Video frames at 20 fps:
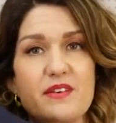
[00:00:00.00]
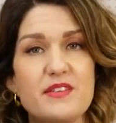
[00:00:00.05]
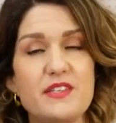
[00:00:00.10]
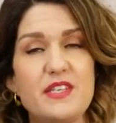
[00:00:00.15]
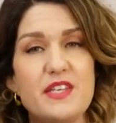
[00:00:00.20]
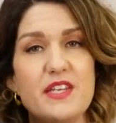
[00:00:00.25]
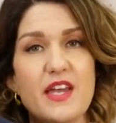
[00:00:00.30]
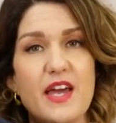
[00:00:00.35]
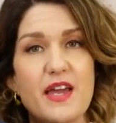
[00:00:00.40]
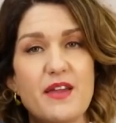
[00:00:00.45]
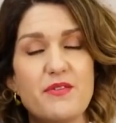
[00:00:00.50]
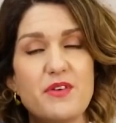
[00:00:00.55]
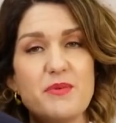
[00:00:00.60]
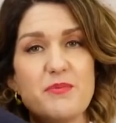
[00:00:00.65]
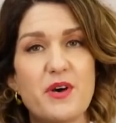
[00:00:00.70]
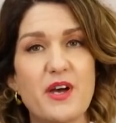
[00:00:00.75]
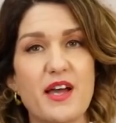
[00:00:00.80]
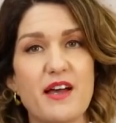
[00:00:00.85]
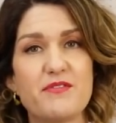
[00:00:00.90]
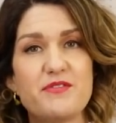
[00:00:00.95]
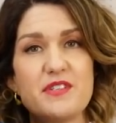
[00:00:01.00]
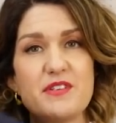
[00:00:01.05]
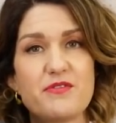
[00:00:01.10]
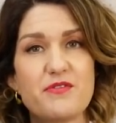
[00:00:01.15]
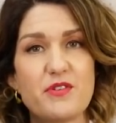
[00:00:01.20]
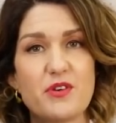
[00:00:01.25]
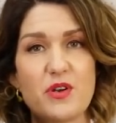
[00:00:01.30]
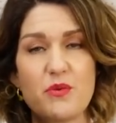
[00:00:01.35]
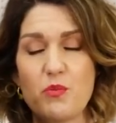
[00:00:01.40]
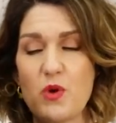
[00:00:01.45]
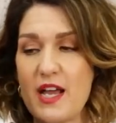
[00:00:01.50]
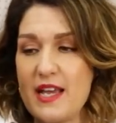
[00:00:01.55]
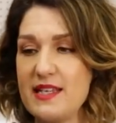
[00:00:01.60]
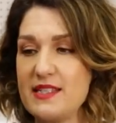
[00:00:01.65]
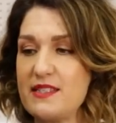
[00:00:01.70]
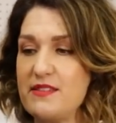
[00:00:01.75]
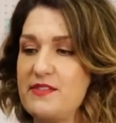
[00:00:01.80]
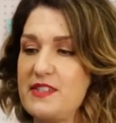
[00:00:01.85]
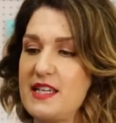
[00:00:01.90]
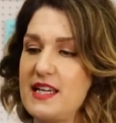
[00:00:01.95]
you know you might have different
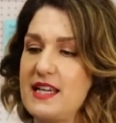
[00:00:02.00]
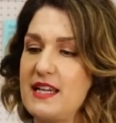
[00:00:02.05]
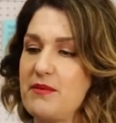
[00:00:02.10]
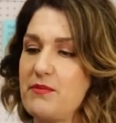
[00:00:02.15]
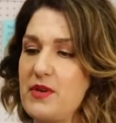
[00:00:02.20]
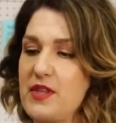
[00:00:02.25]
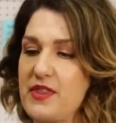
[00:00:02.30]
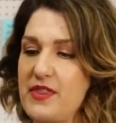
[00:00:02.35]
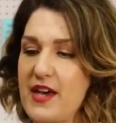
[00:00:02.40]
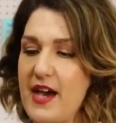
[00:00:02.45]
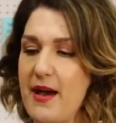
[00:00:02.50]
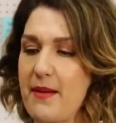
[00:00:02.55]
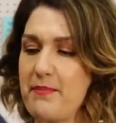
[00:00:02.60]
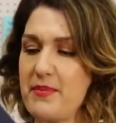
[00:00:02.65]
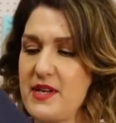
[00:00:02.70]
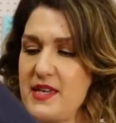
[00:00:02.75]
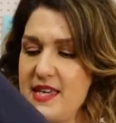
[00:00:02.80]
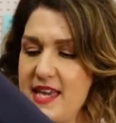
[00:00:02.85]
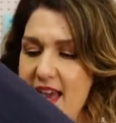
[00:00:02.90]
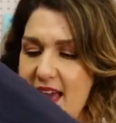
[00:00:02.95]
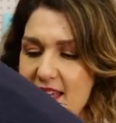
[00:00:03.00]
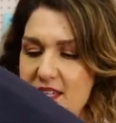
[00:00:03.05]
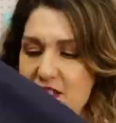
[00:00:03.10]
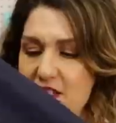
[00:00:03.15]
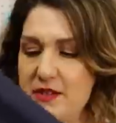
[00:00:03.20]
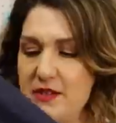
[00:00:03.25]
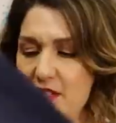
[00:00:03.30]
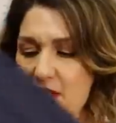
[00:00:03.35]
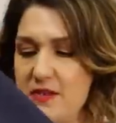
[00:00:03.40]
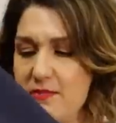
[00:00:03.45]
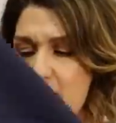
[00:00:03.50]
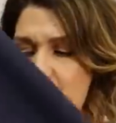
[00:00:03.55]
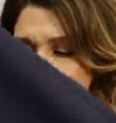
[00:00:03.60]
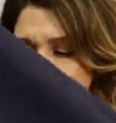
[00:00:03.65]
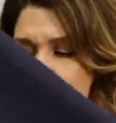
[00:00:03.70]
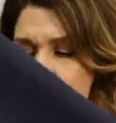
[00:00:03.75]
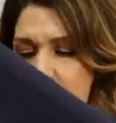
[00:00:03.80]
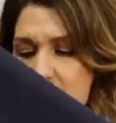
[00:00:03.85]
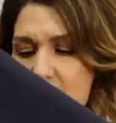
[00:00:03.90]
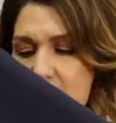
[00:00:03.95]
ways of dealing with that but yes you, you
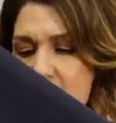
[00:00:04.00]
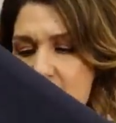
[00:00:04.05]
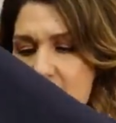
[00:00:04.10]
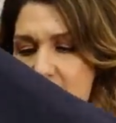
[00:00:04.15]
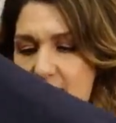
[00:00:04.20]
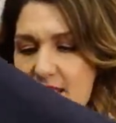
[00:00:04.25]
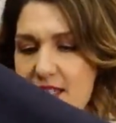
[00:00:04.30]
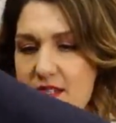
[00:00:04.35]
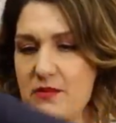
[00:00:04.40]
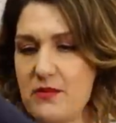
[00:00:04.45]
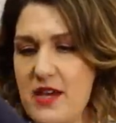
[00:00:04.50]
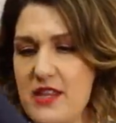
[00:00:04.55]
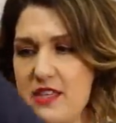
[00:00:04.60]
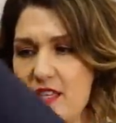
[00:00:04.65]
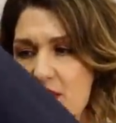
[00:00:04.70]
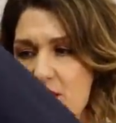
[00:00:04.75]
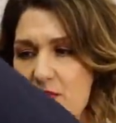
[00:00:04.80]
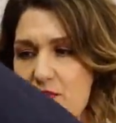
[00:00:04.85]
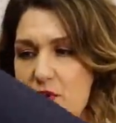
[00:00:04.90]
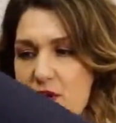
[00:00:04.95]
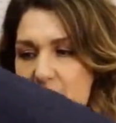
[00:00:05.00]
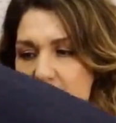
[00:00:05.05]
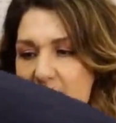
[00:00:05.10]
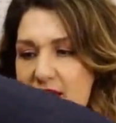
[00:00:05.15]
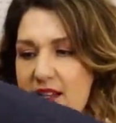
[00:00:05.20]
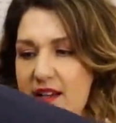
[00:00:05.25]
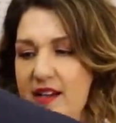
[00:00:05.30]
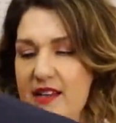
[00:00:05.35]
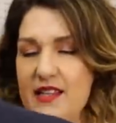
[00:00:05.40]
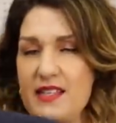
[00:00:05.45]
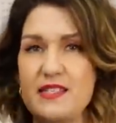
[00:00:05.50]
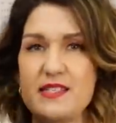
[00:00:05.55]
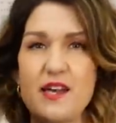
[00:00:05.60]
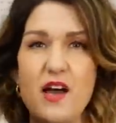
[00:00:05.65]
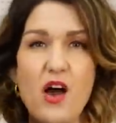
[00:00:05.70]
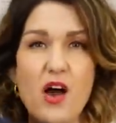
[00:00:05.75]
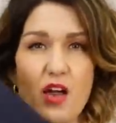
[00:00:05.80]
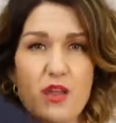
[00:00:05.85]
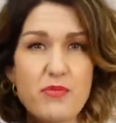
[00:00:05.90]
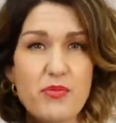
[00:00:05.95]
might want to consider whether you'd want to line this
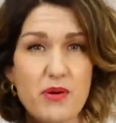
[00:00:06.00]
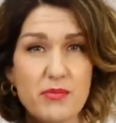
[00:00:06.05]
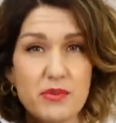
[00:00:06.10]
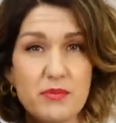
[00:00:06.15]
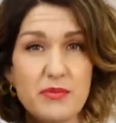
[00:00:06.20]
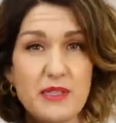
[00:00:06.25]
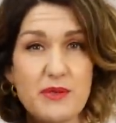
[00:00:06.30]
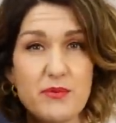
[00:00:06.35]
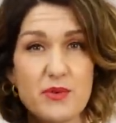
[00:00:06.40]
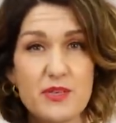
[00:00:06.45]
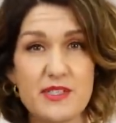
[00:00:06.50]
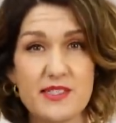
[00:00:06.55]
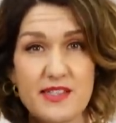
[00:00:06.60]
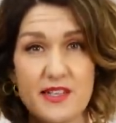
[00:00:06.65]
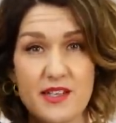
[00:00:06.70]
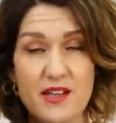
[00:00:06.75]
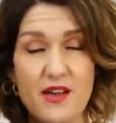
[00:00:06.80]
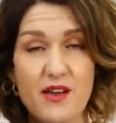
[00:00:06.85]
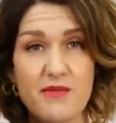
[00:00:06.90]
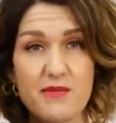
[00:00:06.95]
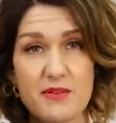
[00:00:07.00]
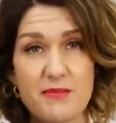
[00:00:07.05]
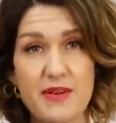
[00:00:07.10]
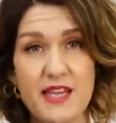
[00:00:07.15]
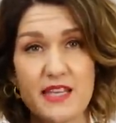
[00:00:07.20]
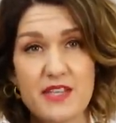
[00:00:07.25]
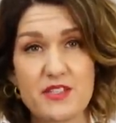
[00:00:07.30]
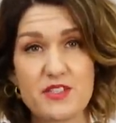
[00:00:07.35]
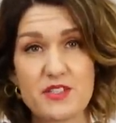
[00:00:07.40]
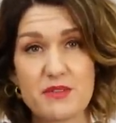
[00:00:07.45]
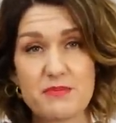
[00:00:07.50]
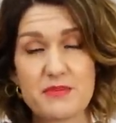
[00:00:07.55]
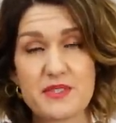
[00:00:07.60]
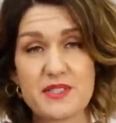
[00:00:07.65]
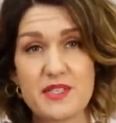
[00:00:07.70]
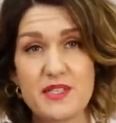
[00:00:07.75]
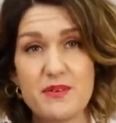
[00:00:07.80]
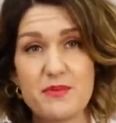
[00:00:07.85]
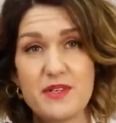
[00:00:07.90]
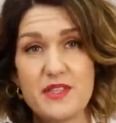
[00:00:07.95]
i probably wouldn't i would make a
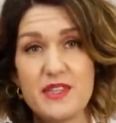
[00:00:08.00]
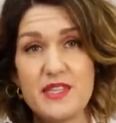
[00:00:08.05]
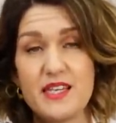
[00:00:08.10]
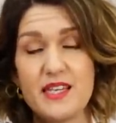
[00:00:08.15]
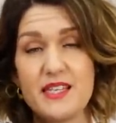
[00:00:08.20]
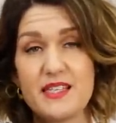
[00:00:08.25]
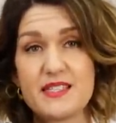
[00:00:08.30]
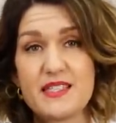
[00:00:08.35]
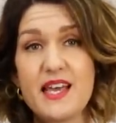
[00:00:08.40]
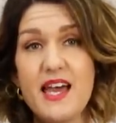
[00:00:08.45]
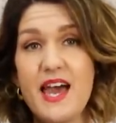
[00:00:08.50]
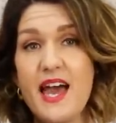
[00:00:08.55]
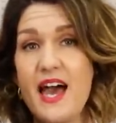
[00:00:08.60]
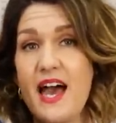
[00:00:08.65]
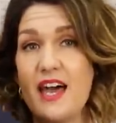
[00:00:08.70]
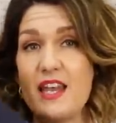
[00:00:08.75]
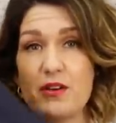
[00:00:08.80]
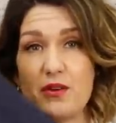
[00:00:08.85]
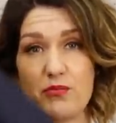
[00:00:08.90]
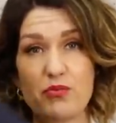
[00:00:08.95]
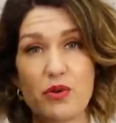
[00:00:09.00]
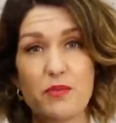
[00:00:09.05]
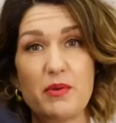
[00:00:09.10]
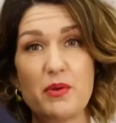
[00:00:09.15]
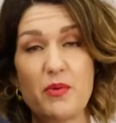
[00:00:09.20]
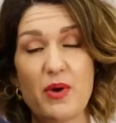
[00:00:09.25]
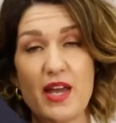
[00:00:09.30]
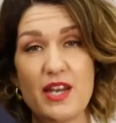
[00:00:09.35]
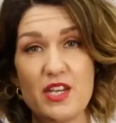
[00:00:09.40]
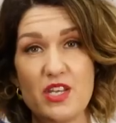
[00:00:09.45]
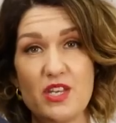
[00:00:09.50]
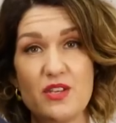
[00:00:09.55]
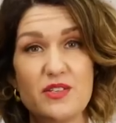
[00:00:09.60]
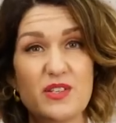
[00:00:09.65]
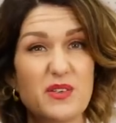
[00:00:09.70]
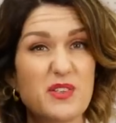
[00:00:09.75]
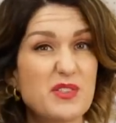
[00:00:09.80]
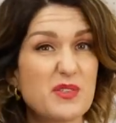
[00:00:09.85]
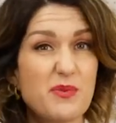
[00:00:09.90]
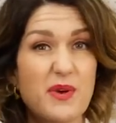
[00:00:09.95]
jumpsuit with this and i'd probably wear nude
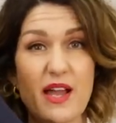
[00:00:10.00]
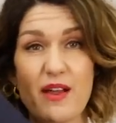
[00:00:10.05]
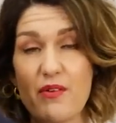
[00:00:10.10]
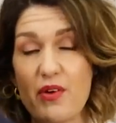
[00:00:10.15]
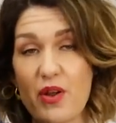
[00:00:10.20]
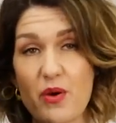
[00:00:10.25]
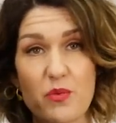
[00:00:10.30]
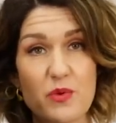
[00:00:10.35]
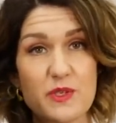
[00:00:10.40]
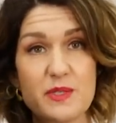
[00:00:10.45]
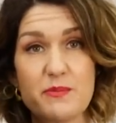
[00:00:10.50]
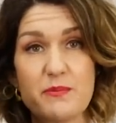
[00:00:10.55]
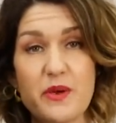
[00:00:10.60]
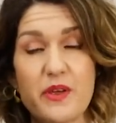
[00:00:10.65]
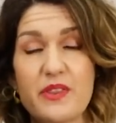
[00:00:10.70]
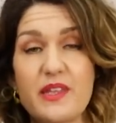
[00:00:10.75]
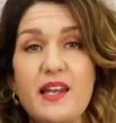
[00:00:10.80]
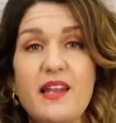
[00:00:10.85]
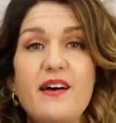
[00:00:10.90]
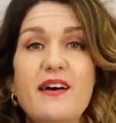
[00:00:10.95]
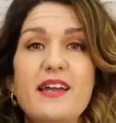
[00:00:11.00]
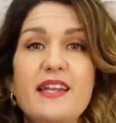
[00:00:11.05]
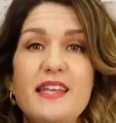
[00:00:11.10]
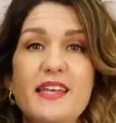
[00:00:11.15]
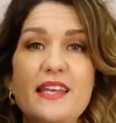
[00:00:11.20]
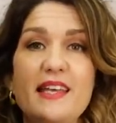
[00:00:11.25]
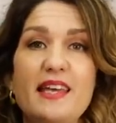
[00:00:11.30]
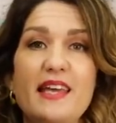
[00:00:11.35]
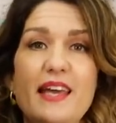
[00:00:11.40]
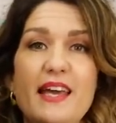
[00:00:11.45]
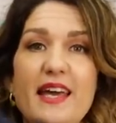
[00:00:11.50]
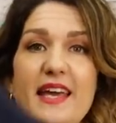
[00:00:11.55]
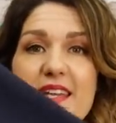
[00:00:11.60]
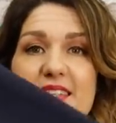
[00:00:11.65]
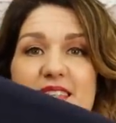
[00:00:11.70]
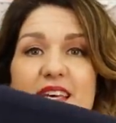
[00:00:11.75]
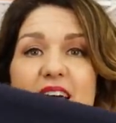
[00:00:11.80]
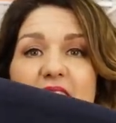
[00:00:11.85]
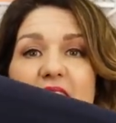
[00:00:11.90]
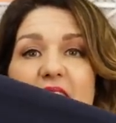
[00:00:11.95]
underwear and i wouldn't bother lining
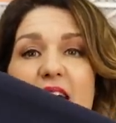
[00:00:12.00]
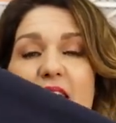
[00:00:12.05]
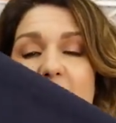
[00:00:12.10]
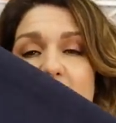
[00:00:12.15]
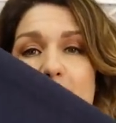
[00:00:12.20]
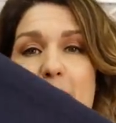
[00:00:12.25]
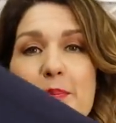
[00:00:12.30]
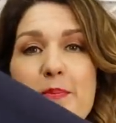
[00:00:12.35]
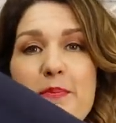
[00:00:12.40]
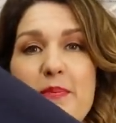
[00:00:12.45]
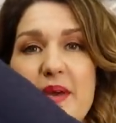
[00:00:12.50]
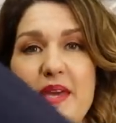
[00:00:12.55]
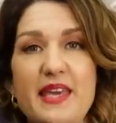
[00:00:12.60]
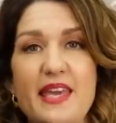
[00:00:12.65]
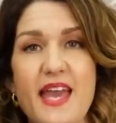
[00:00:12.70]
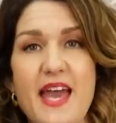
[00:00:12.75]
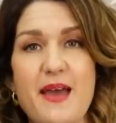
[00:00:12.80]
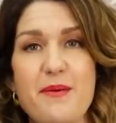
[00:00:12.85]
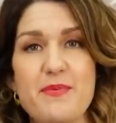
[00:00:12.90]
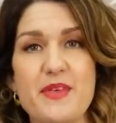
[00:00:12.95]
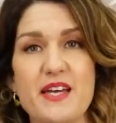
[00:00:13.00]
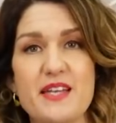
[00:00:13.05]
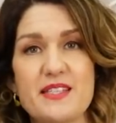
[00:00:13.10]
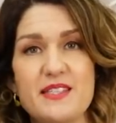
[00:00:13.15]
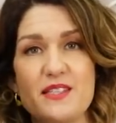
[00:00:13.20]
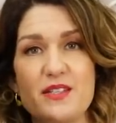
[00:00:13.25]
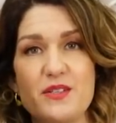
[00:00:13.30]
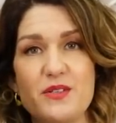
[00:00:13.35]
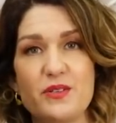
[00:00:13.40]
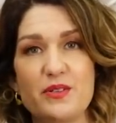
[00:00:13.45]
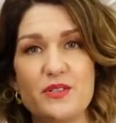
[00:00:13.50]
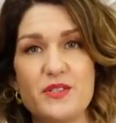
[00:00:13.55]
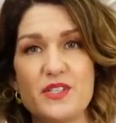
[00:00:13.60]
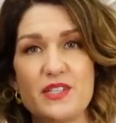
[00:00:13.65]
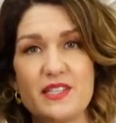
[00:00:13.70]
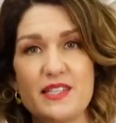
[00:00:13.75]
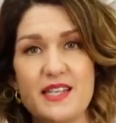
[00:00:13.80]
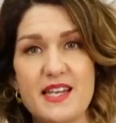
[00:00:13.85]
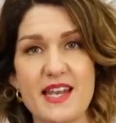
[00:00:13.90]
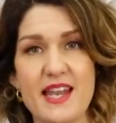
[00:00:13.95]
it um, but yeah that's the
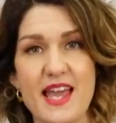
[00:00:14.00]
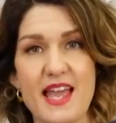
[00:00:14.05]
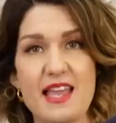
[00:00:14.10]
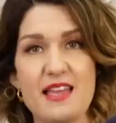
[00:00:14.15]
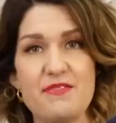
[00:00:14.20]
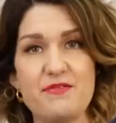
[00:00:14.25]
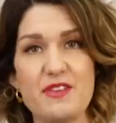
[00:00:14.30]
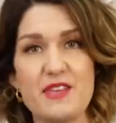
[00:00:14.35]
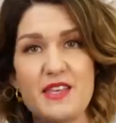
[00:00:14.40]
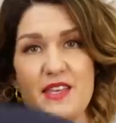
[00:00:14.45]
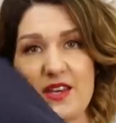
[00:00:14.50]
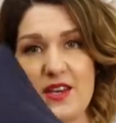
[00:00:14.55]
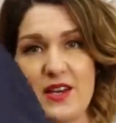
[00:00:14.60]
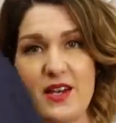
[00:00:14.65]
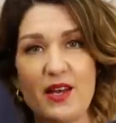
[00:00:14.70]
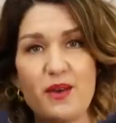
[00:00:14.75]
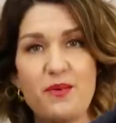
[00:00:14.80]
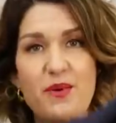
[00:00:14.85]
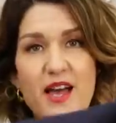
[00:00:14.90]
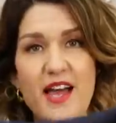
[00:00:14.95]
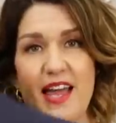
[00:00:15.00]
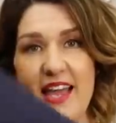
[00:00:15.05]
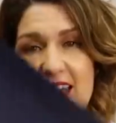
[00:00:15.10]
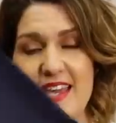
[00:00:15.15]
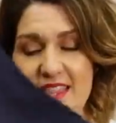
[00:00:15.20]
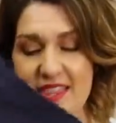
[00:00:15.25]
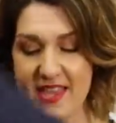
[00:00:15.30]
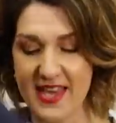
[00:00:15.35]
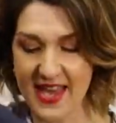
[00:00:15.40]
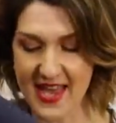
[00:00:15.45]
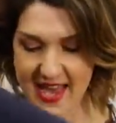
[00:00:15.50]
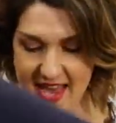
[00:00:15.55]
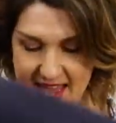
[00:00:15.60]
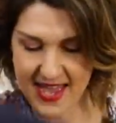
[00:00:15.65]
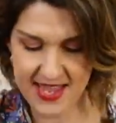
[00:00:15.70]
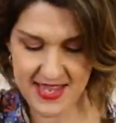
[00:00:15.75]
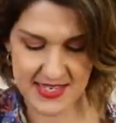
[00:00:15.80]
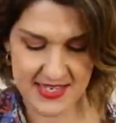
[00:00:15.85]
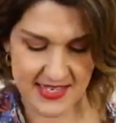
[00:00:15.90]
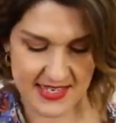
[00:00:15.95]
gorgeous navy colorway
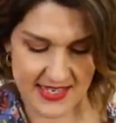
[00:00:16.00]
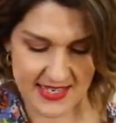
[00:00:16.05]
there